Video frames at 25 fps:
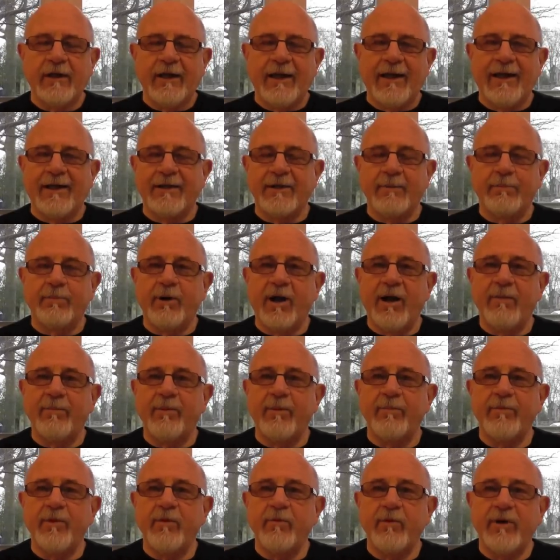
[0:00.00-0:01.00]
And the
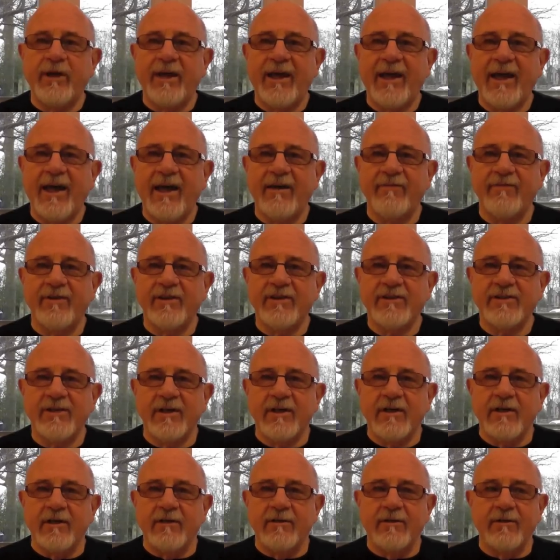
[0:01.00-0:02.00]
problem that we have is
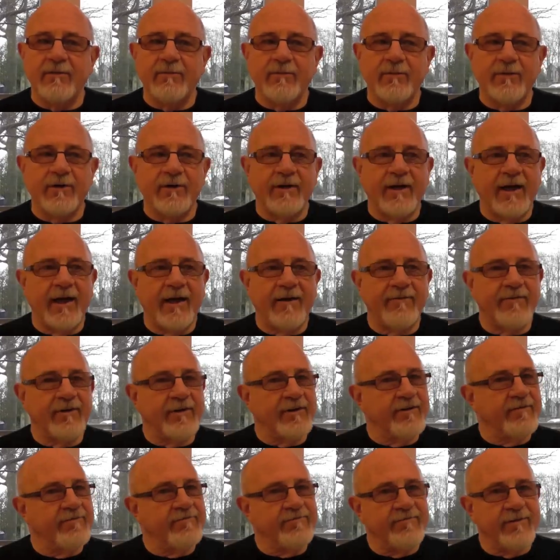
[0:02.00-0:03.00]
that we're having
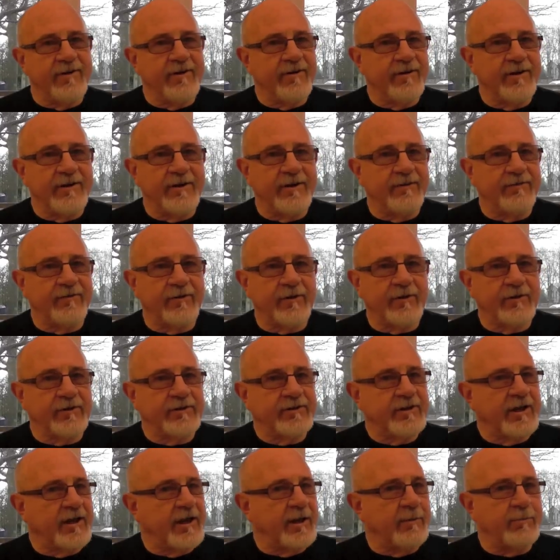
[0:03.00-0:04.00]
a very
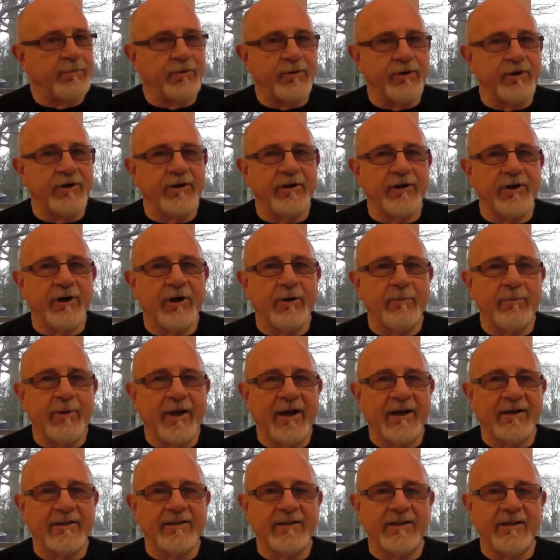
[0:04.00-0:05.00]
difficult time putting it all
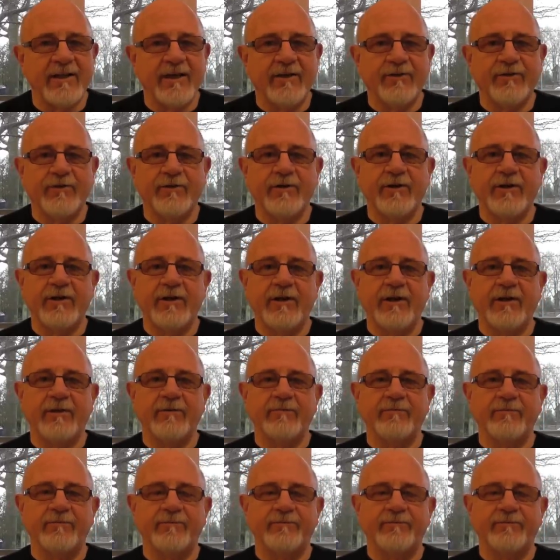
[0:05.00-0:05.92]
back together again.